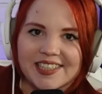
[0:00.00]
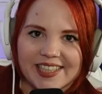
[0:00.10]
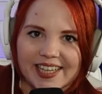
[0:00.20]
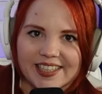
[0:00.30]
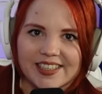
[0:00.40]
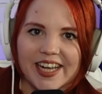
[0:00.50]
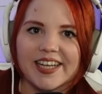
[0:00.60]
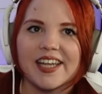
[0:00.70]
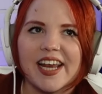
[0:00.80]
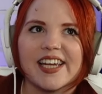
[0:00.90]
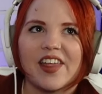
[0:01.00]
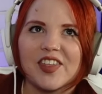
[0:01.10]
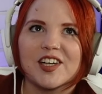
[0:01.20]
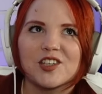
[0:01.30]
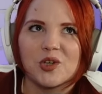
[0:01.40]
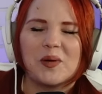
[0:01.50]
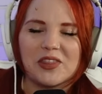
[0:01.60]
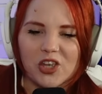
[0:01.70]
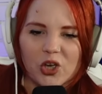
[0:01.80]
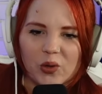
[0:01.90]
innocent and like nothing to do with
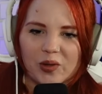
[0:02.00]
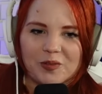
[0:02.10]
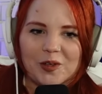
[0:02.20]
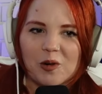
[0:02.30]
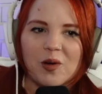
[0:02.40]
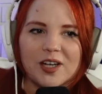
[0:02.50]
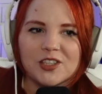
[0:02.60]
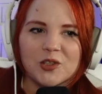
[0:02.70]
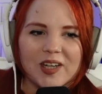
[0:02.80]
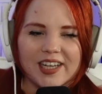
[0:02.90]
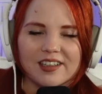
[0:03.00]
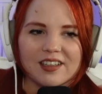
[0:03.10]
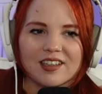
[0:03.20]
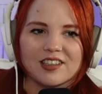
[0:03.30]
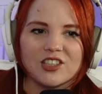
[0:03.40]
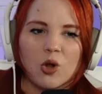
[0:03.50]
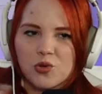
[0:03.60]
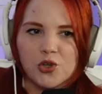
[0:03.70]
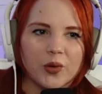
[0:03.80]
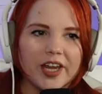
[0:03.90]
you if you don't want to do it?
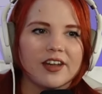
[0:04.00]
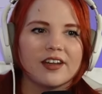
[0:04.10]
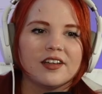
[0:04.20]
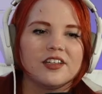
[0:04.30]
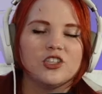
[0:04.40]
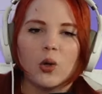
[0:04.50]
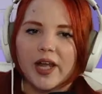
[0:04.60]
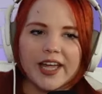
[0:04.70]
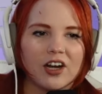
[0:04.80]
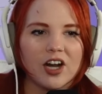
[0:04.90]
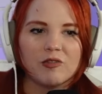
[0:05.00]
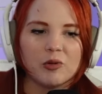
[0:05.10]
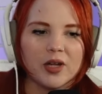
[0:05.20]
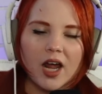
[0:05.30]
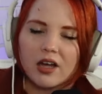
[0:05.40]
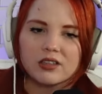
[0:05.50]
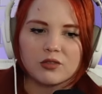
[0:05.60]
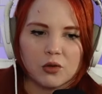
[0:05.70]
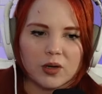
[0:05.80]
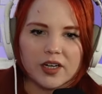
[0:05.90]
Don't do it don't hate on everyone else
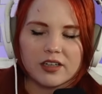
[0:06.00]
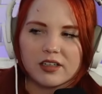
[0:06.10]
for it.